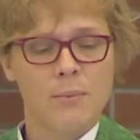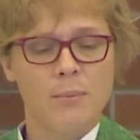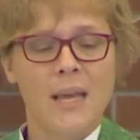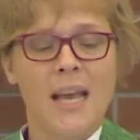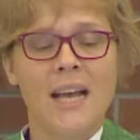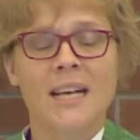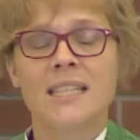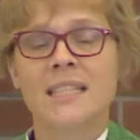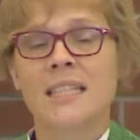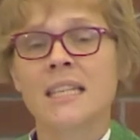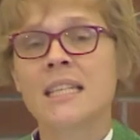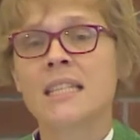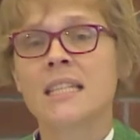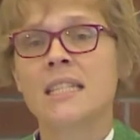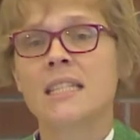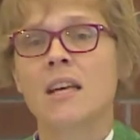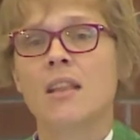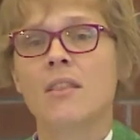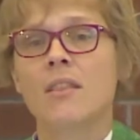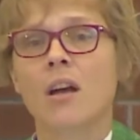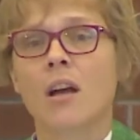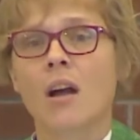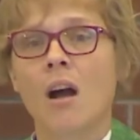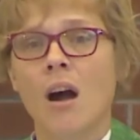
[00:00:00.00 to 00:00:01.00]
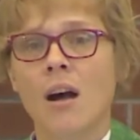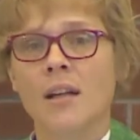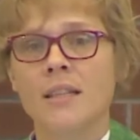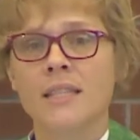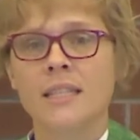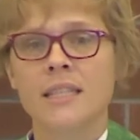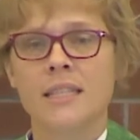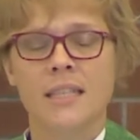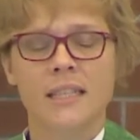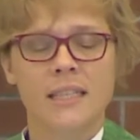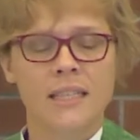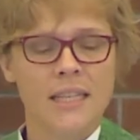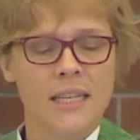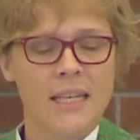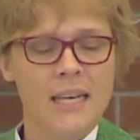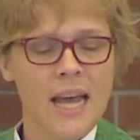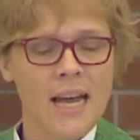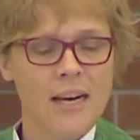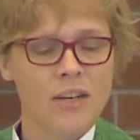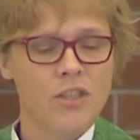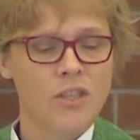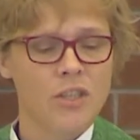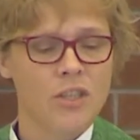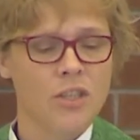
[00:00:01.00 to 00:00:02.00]
We exist in the constant
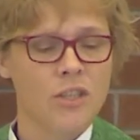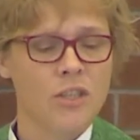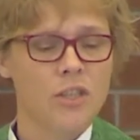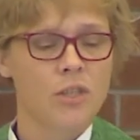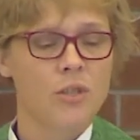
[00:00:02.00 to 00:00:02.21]
connection